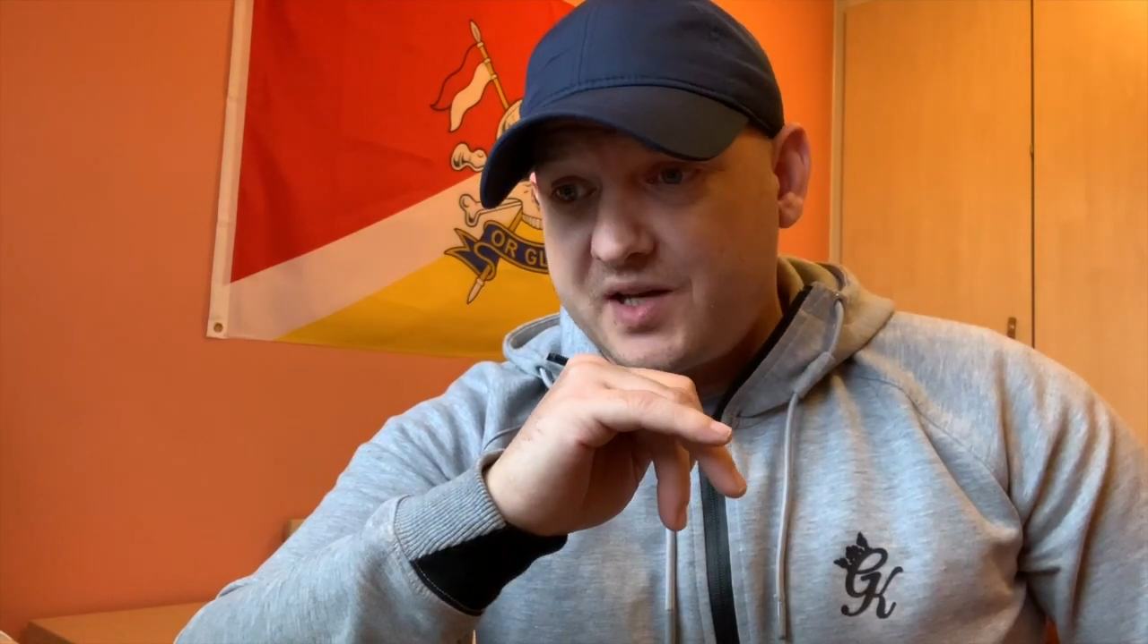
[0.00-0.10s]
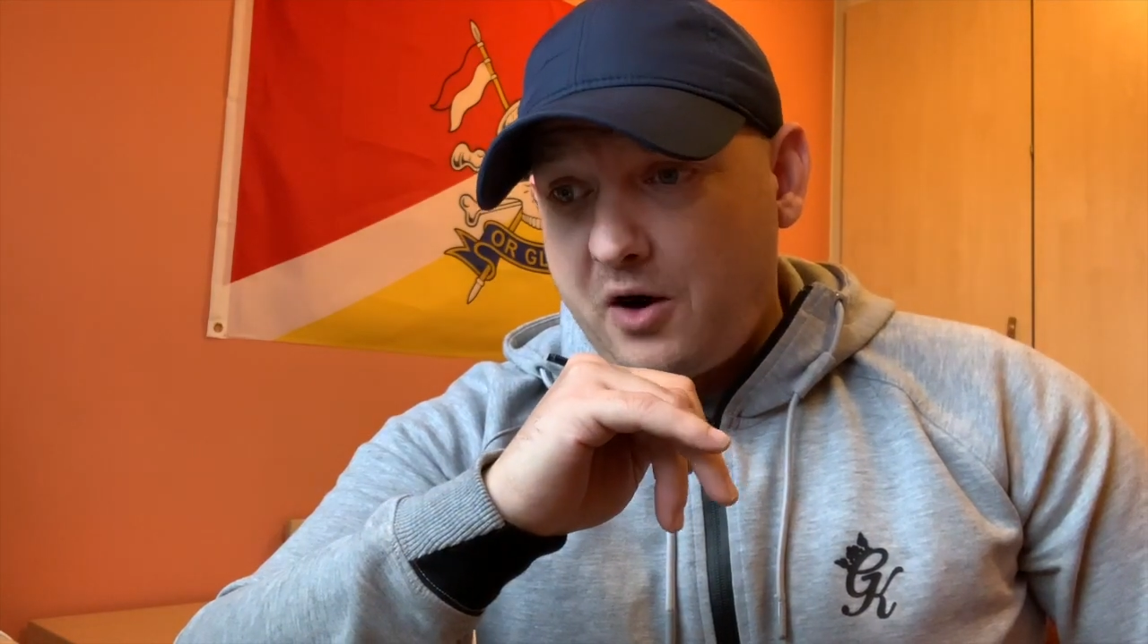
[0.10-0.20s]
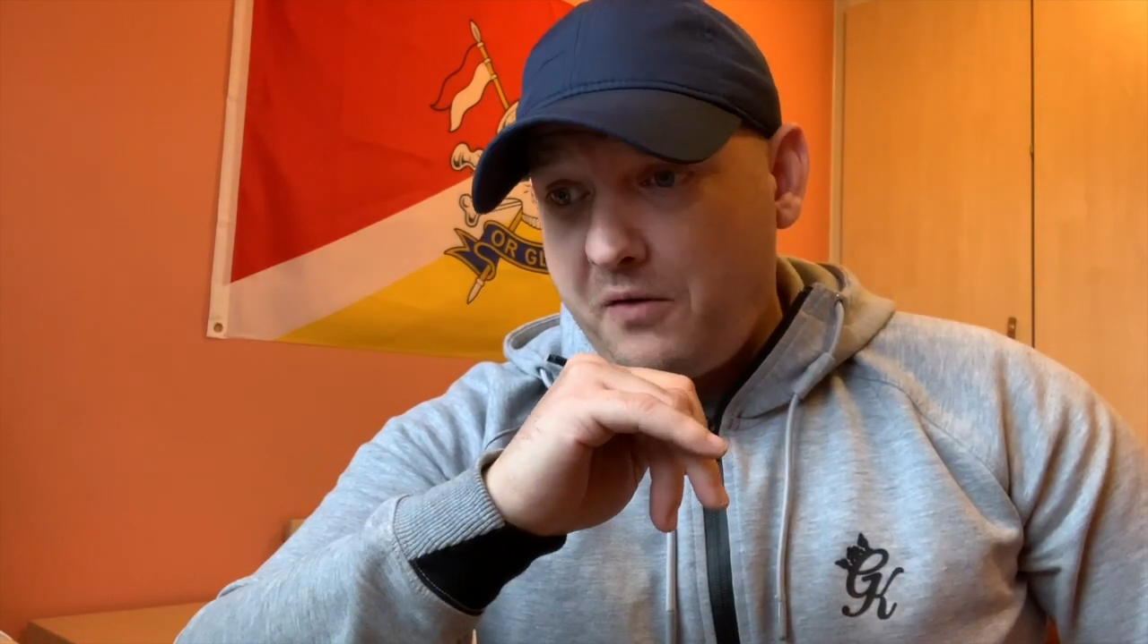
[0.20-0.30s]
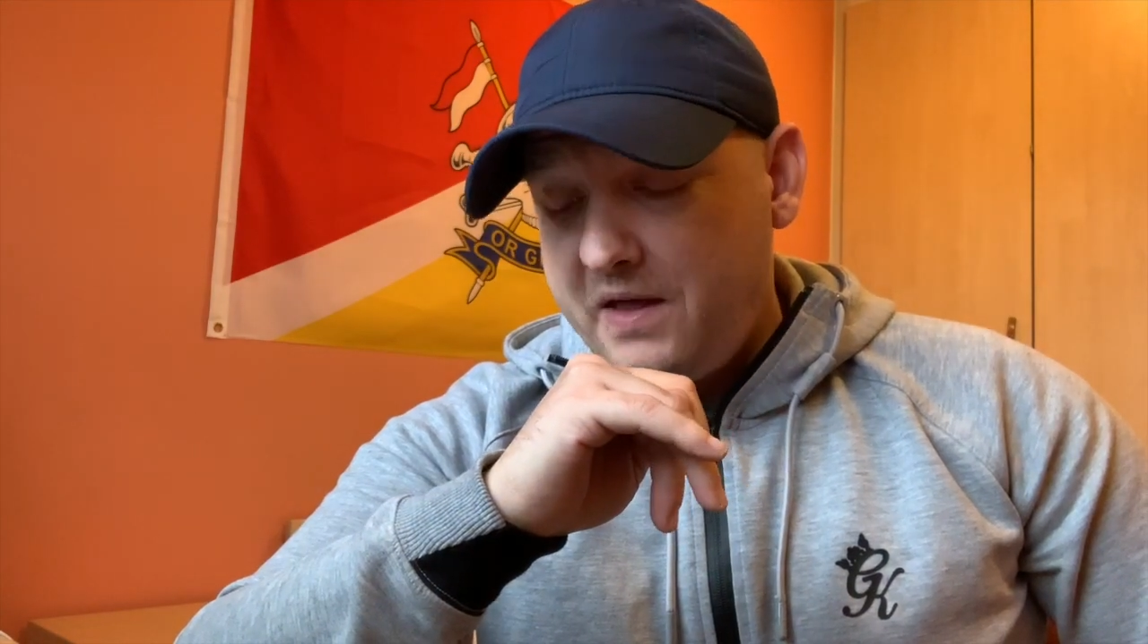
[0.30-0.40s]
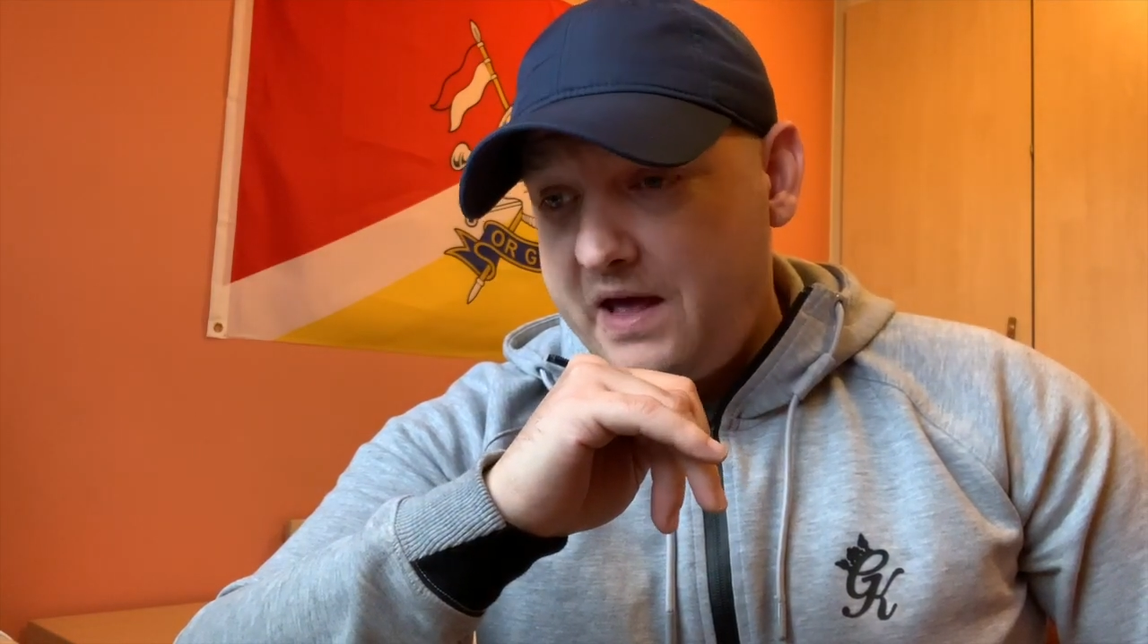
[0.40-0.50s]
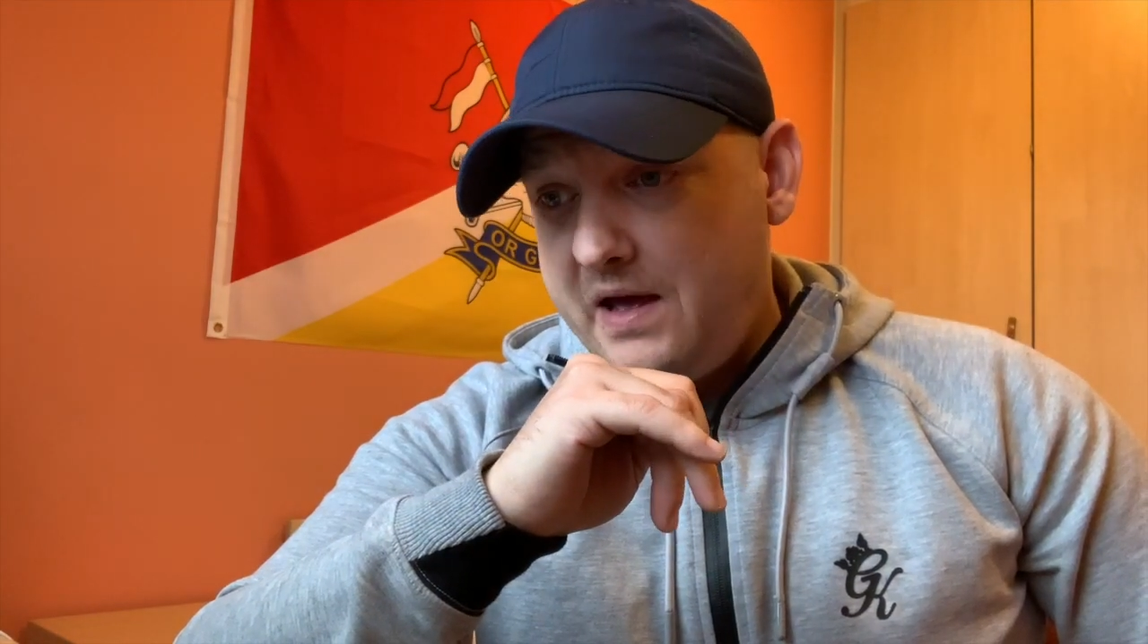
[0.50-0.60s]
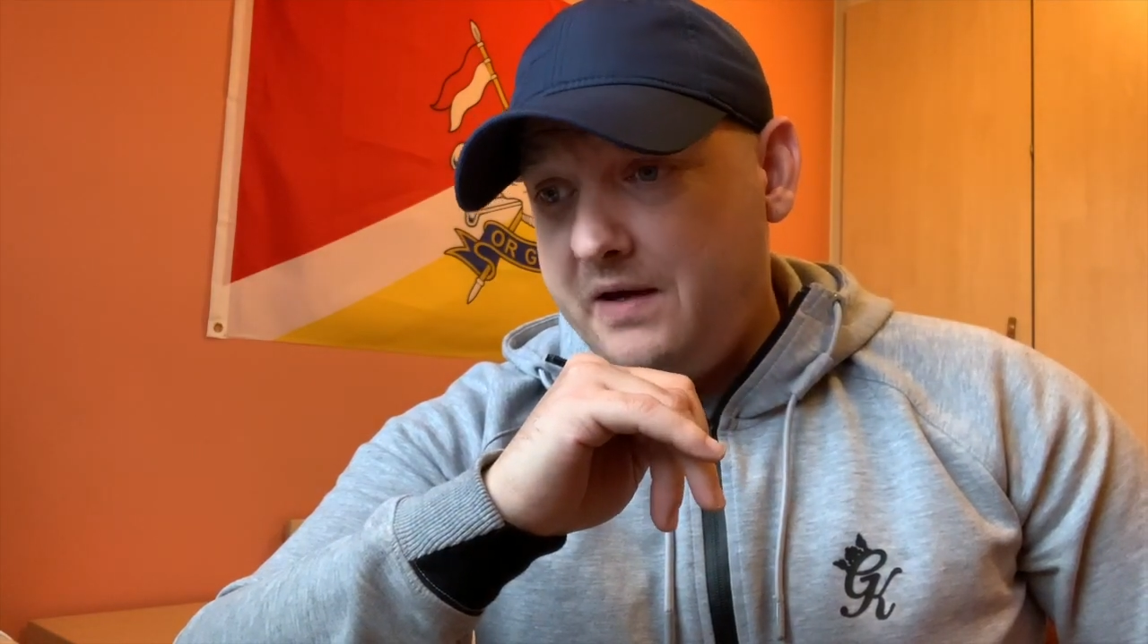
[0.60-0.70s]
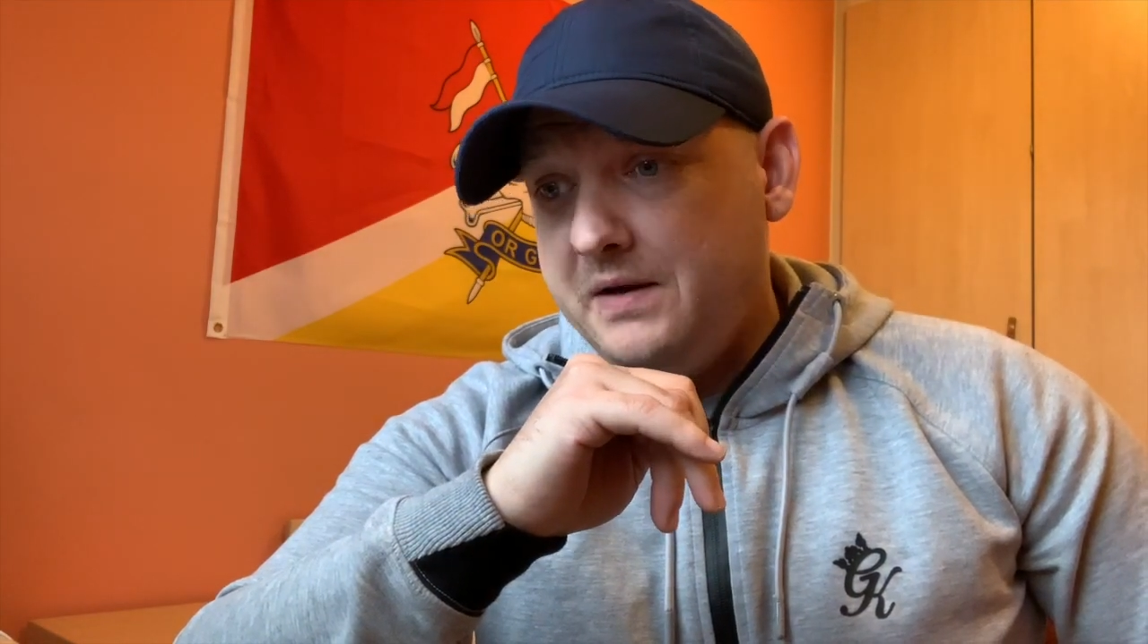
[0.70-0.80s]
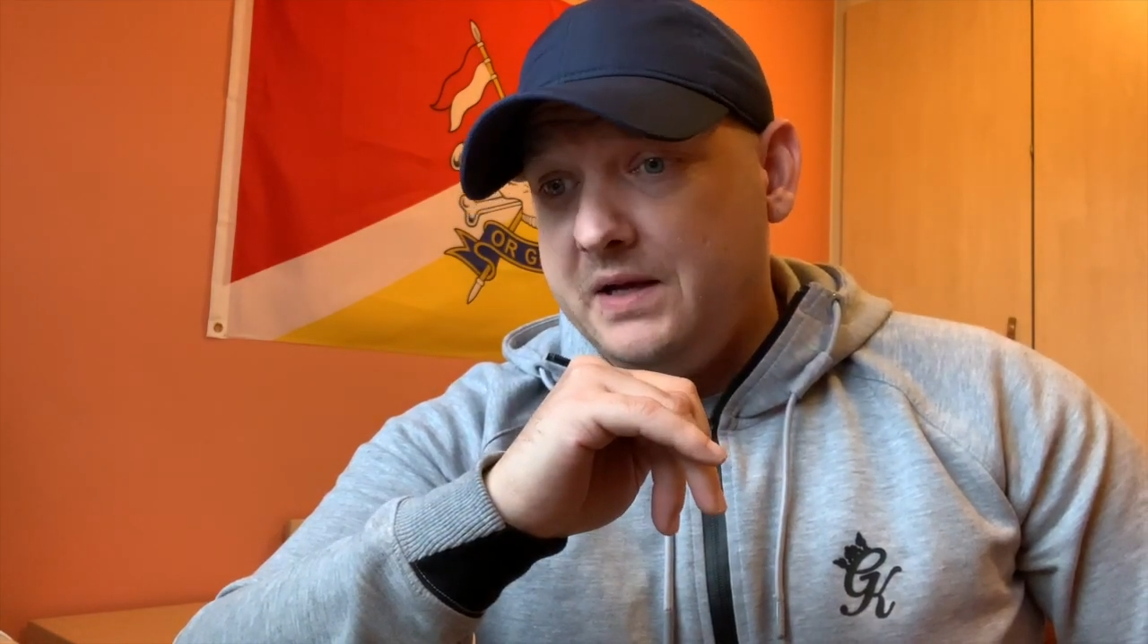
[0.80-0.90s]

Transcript: out there,